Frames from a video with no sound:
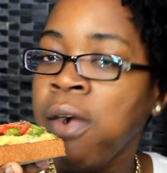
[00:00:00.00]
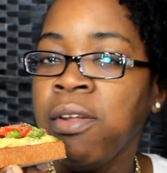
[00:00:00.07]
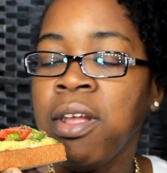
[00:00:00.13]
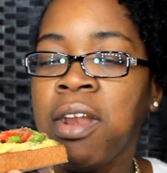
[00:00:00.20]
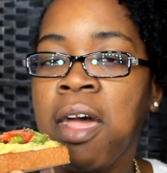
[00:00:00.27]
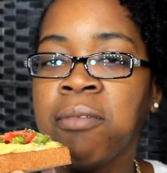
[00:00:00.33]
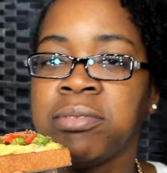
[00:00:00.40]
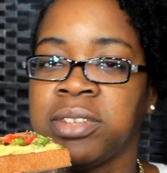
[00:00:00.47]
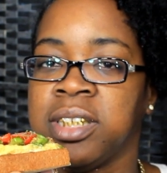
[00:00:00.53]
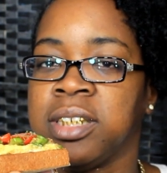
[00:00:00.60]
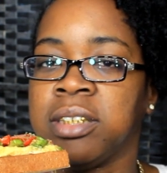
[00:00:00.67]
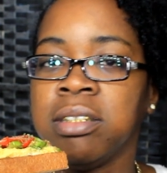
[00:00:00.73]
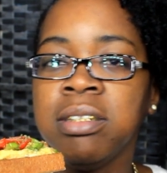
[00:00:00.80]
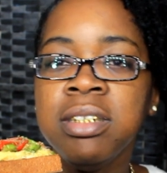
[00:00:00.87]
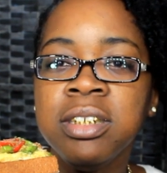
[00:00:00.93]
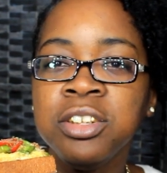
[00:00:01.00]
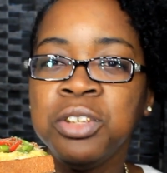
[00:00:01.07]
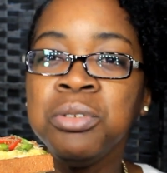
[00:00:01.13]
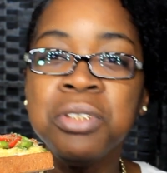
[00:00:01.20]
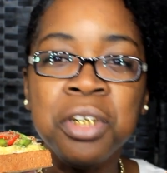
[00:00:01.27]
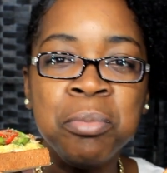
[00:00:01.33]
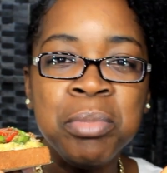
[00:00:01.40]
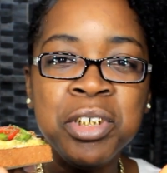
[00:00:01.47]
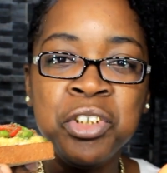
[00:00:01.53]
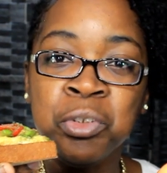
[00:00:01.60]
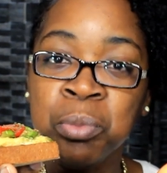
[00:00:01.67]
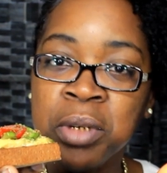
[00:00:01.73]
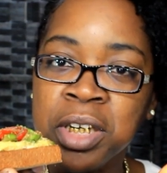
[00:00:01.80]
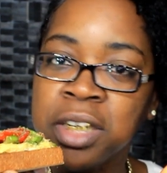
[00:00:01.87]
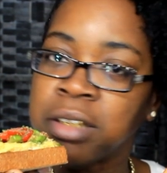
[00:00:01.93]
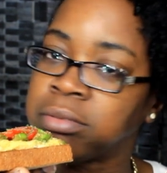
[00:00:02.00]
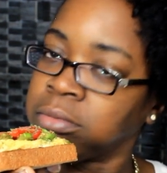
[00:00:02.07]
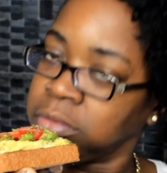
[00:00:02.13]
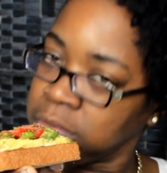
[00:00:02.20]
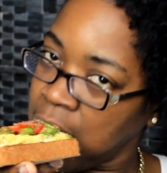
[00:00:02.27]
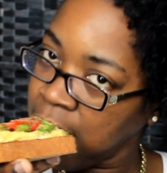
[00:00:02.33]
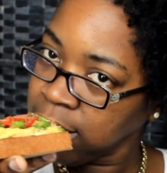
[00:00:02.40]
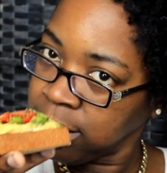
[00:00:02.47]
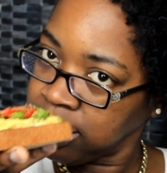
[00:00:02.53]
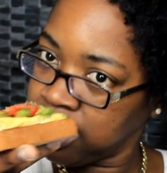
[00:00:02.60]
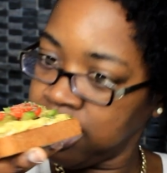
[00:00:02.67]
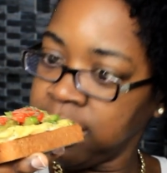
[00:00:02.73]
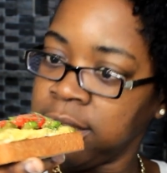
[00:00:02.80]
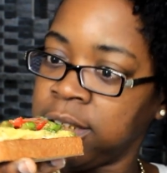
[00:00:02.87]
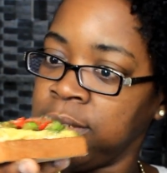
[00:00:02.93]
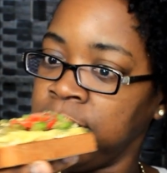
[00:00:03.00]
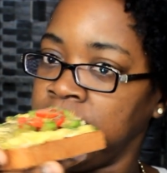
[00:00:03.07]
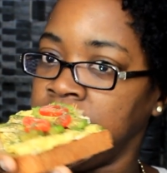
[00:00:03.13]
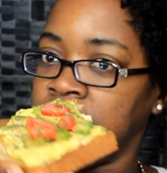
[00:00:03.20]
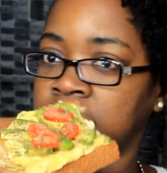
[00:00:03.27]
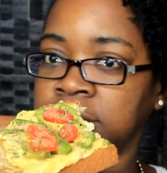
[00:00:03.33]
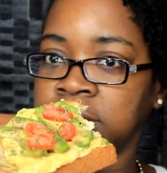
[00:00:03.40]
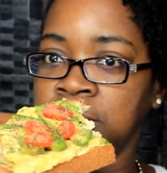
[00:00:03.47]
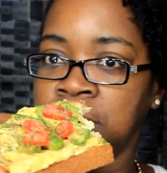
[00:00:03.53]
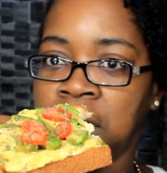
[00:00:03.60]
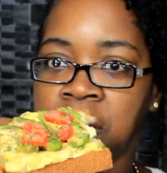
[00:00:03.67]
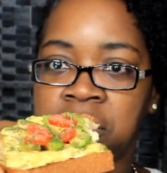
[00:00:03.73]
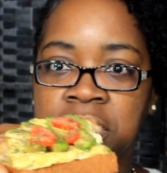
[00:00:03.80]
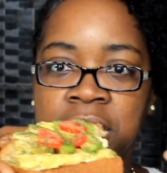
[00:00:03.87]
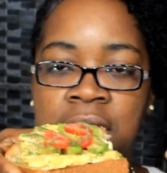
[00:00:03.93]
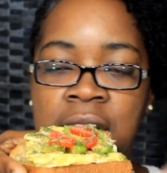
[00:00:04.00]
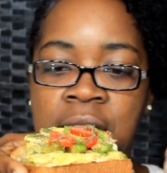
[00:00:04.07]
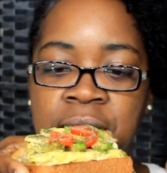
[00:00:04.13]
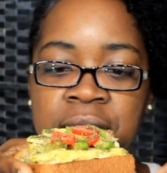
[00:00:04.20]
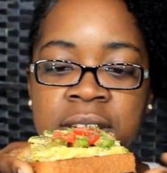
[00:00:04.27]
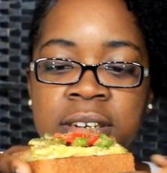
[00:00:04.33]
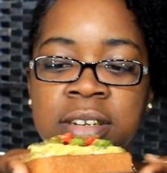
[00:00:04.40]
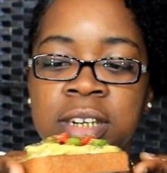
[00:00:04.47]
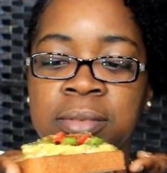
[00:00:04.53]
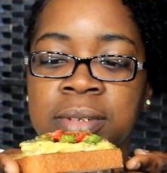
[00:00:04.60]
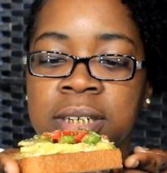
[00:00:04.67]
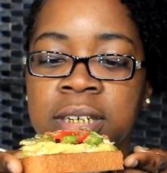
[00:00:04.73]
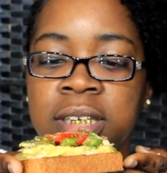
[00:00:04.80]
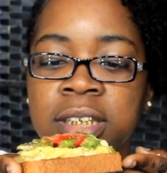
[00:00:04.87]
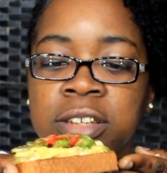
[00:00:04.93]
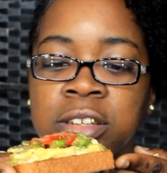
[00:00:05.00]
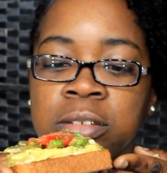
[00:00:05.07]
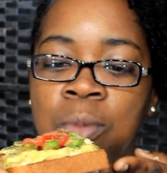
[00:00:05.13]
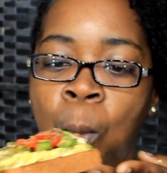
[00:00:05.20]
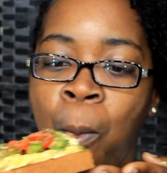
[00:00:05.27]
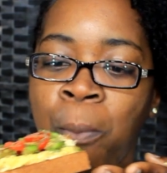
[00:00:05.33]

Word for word: And I was thinking, oh, two going to be too many. I could have ate two, look, because I'm already halfway done with this.